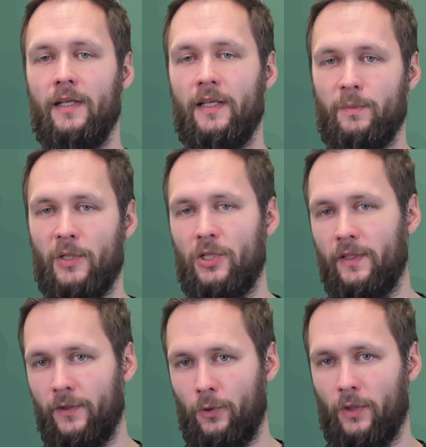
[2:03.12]
especially
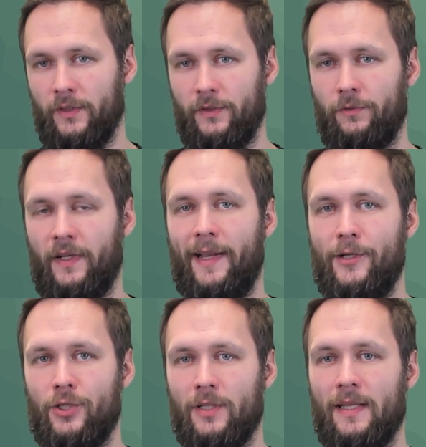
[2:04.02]
in the context of
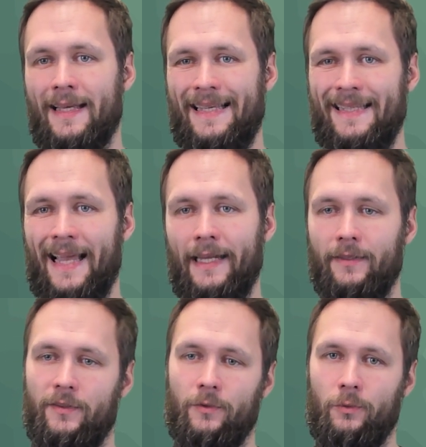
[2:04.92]
financial
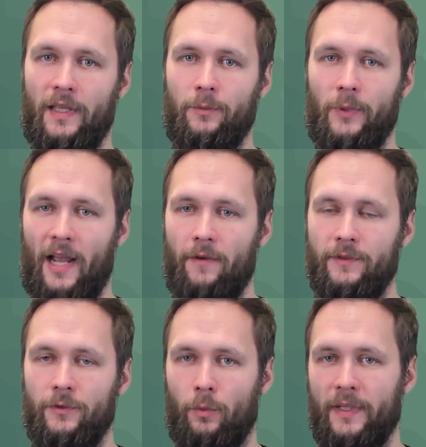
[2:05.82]
gains, so that we have
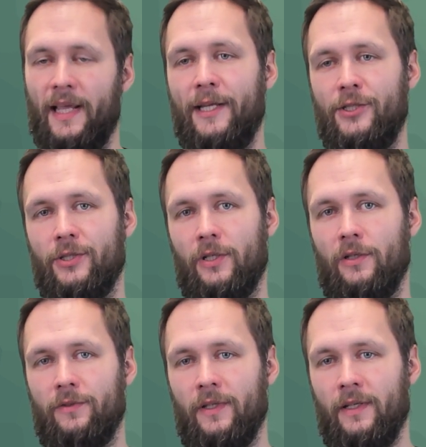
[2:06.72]
this combination
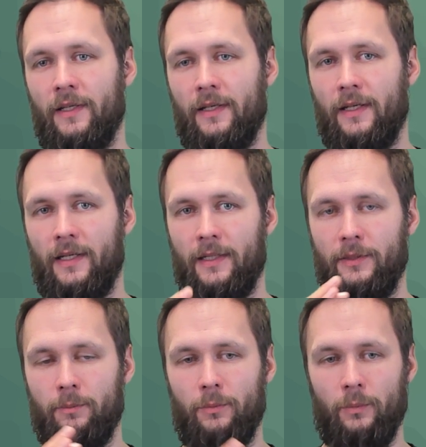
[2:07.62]
of
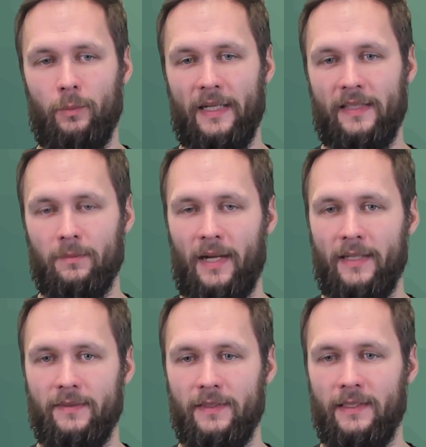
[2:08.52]

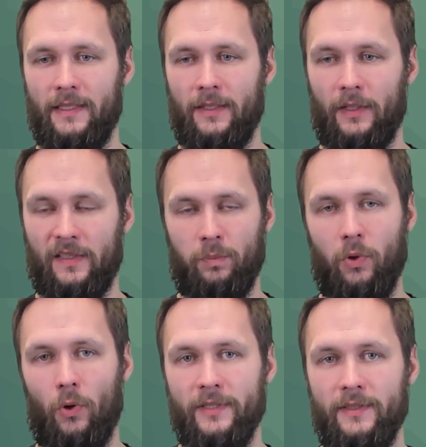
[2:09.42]
maximizing and
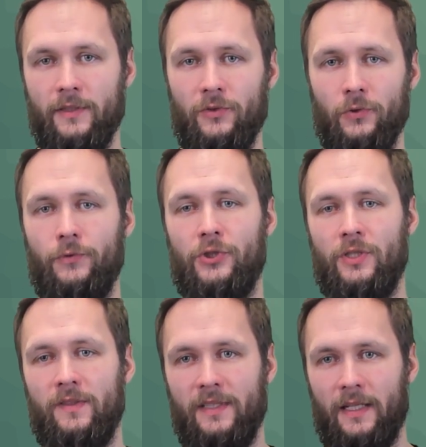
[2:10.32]
exploiting
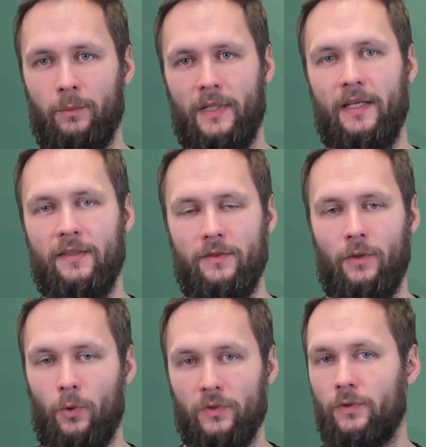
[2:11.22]
sufficiency, but as
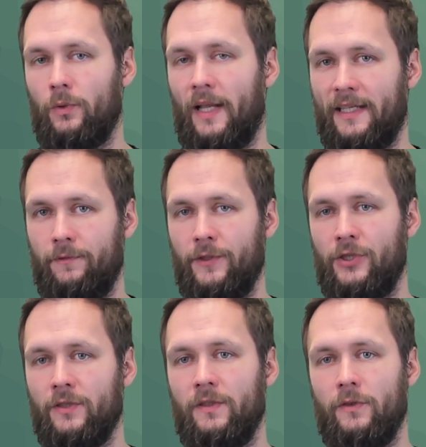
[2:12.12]
also like
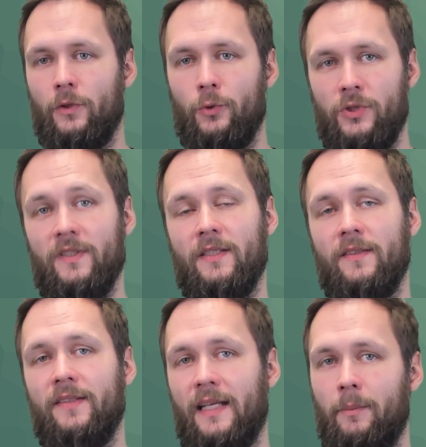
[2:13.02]
efficiency solutions at the
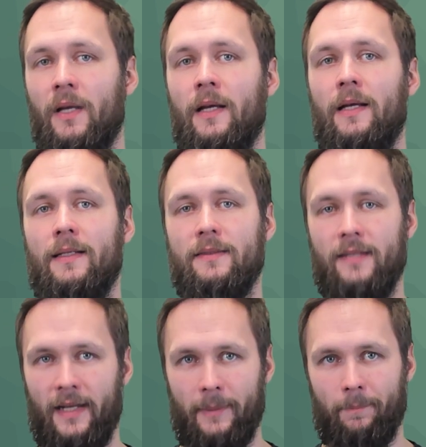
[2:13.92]
same
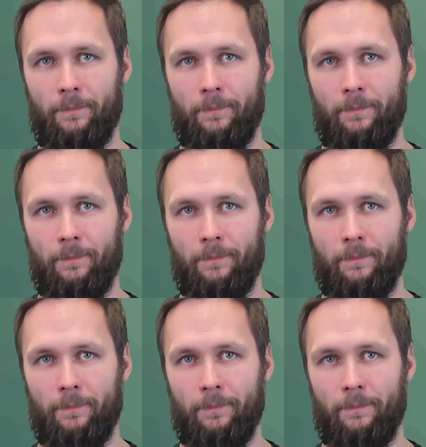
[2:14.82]
time.